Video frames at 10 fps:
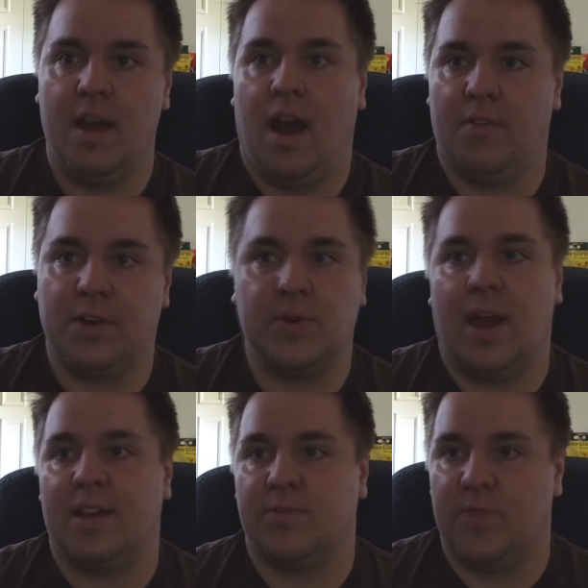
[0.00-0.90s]
I've also
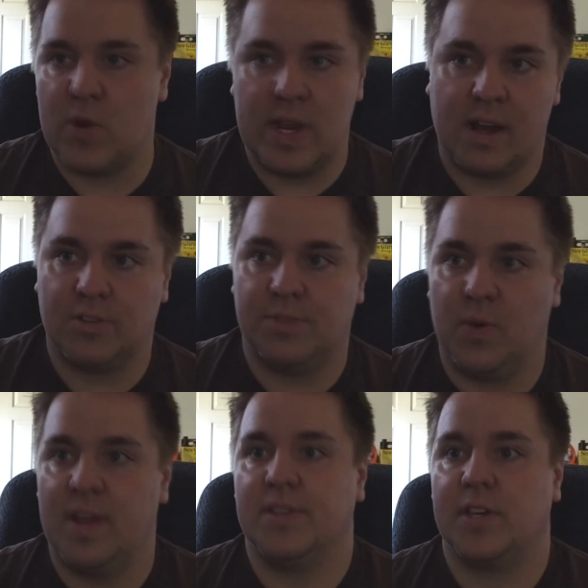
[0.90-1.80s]
asked very
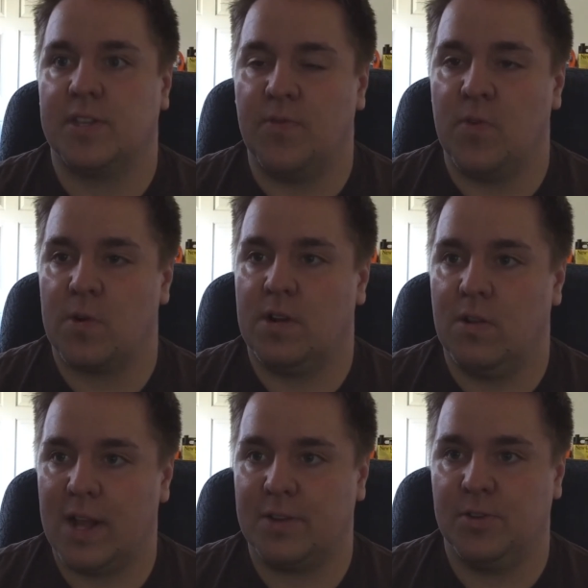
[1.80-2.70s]
knowledgeable N64
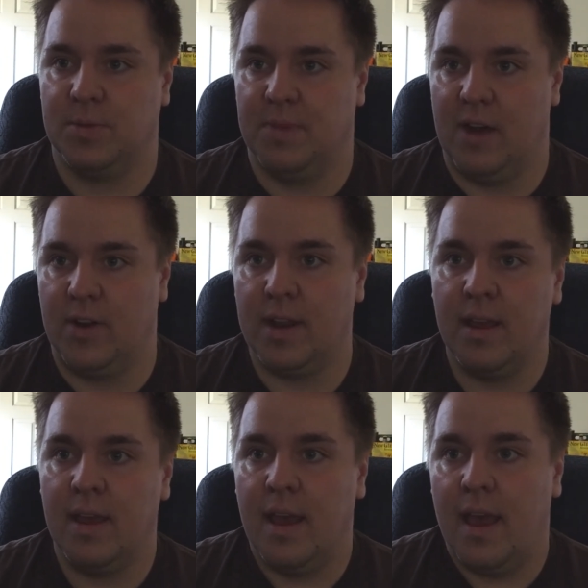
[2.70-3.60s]
collectors about it,
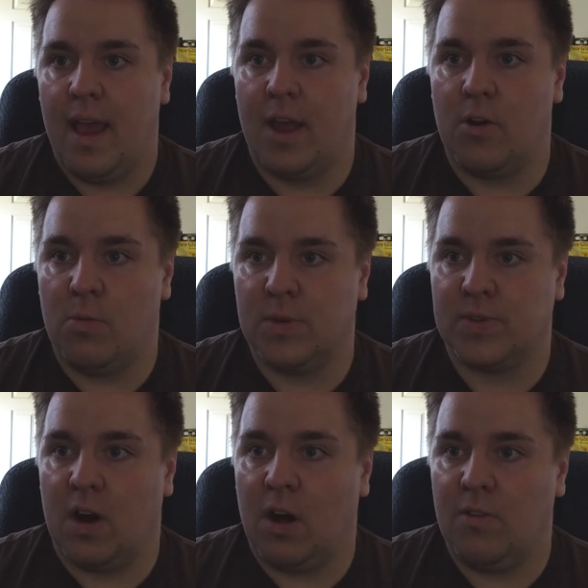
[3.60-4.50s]
and
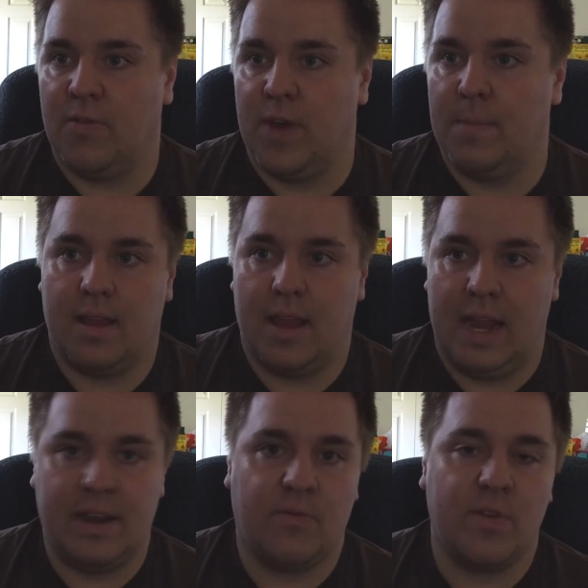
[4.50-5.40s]
almost all of them
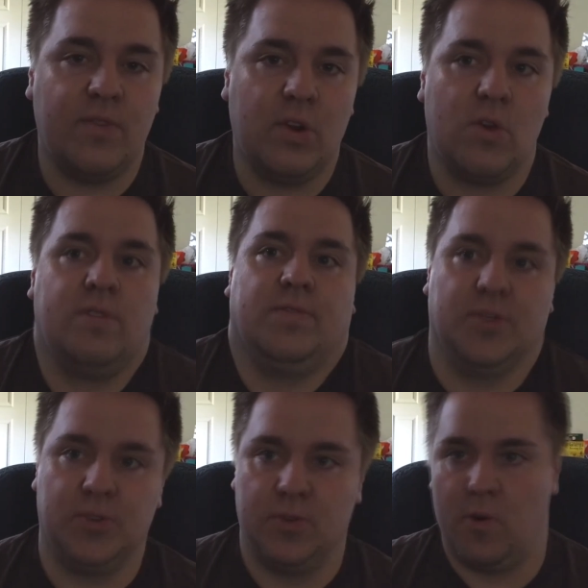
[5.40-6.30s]
had never even heard of
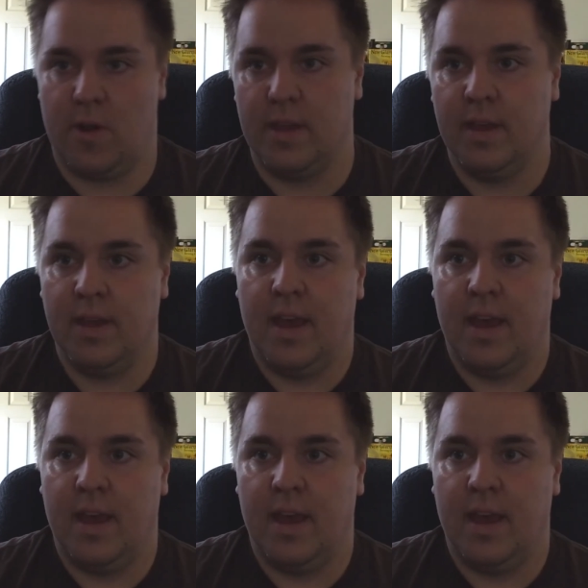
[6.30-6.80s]
this story.